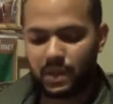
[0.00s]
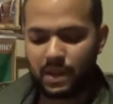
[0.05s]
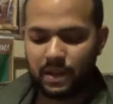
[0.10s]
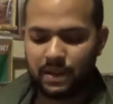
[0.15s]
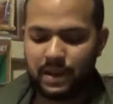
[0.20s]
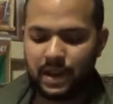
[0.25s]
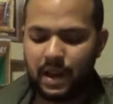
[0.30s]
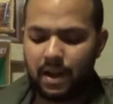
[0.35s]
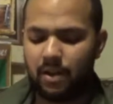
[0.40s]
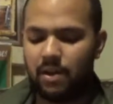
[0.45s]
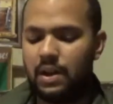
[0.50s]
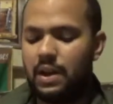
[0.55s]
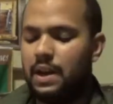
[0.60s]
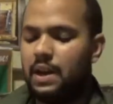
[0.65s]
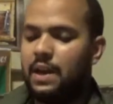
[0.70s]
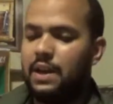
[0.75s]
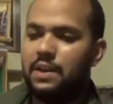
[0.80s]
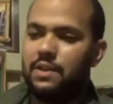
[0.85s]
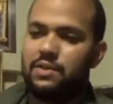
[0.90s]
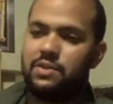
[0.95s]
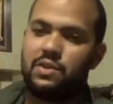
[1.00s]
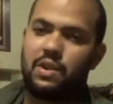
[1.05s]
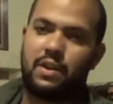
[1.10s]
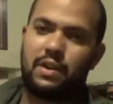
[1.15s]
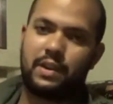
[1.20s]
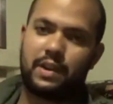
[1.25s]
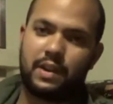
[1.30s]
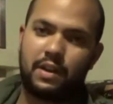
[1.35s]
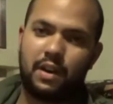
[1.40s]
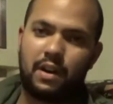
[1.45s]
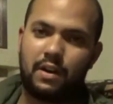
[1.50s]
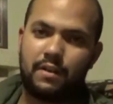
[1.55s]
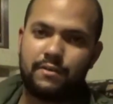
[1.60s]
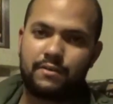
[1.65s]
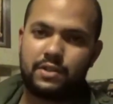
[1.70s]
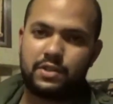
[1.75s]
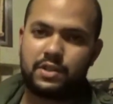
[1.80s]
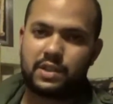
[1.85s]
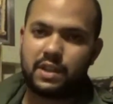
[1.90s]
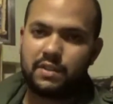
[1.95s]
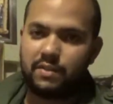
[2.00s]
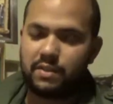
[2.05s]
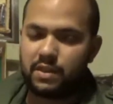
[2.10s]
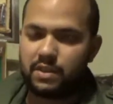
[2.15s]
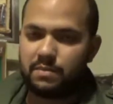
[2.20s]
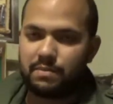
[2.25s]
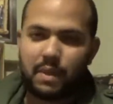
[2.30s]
Now, starting it off, just giving